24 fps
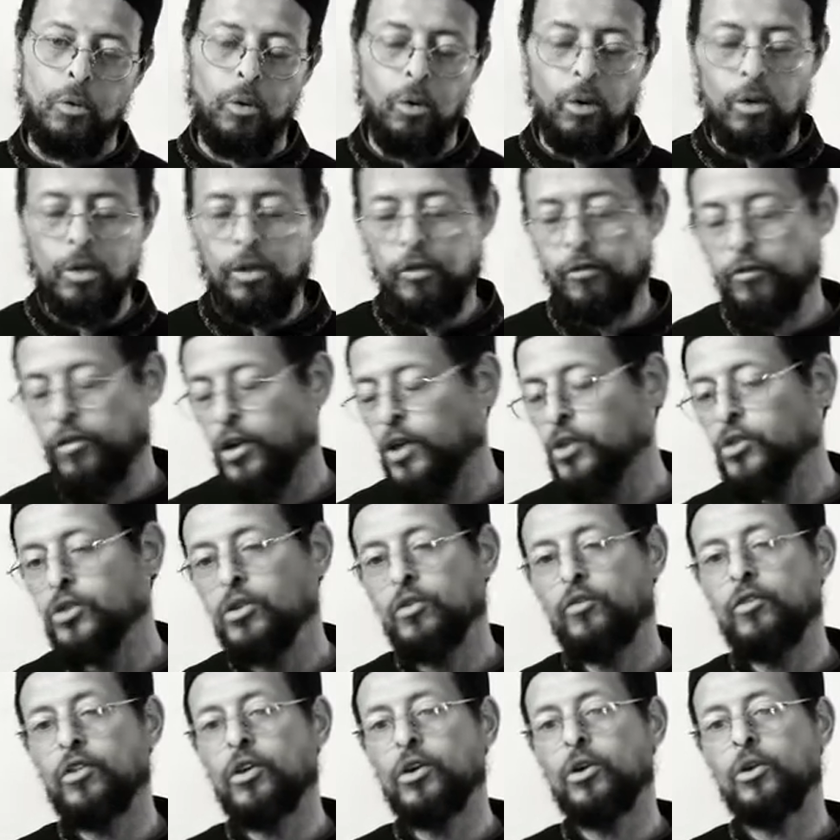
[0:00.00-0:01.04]
on the face
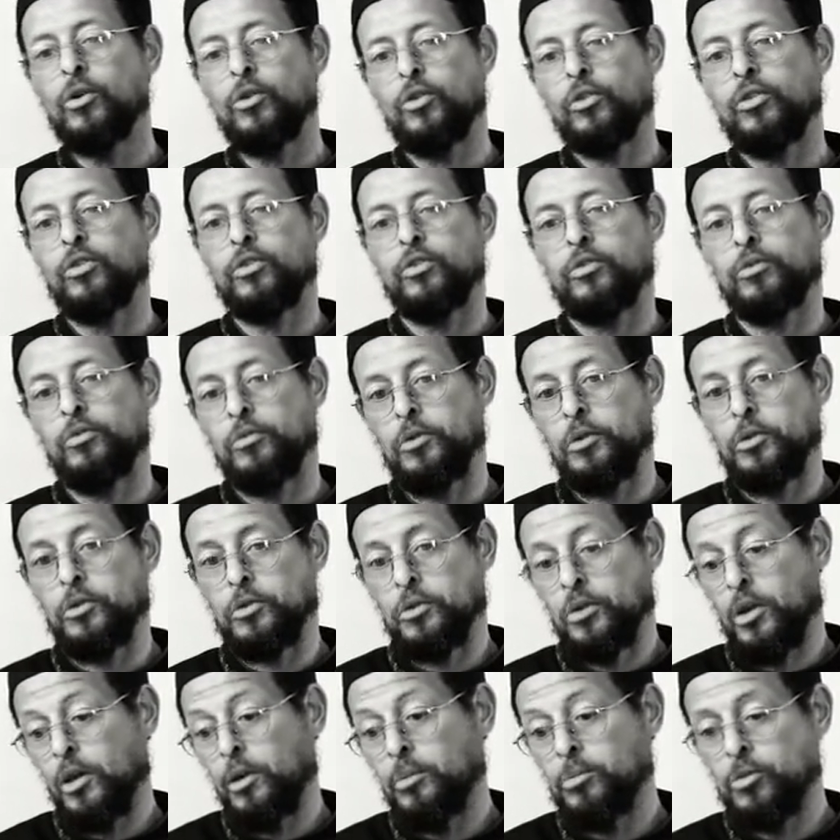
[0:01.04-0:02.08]
of the earth.
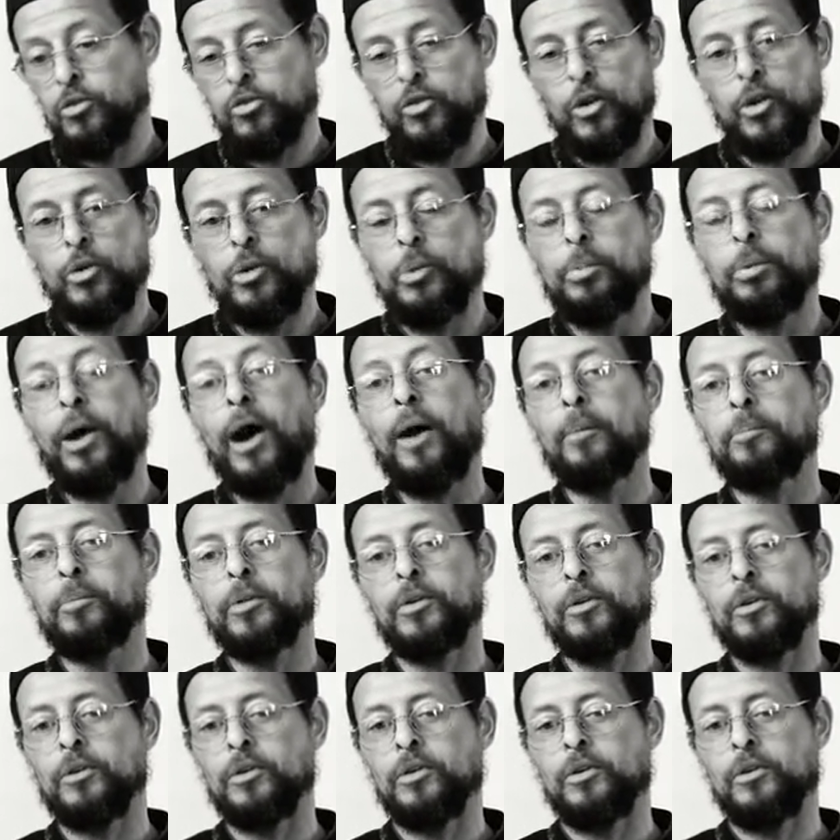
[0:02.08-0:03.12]
Islam is very
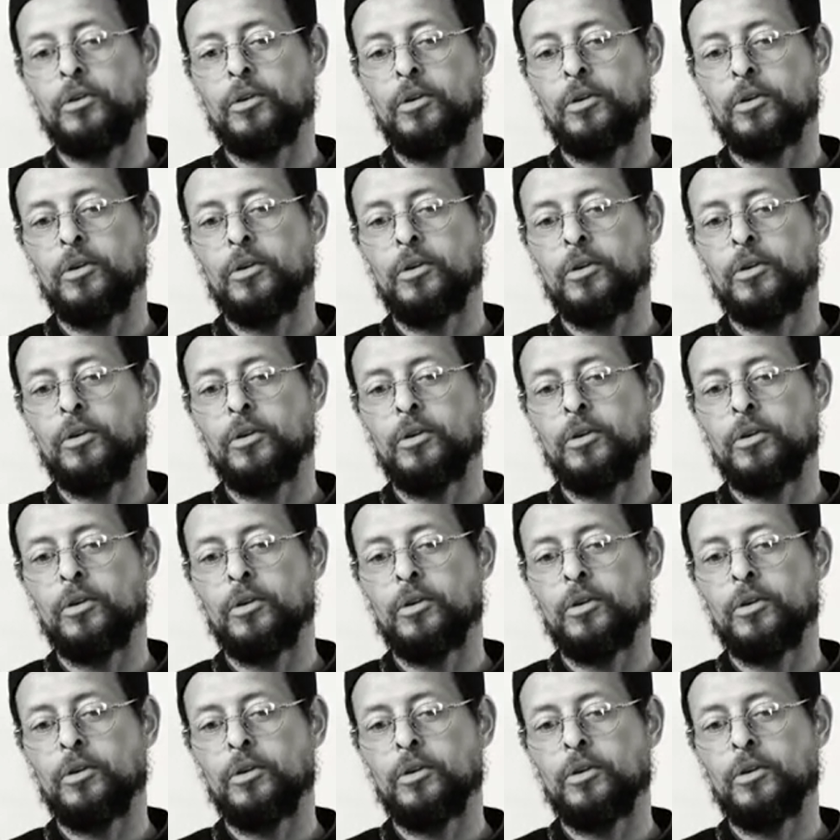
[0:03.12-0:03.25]
popular.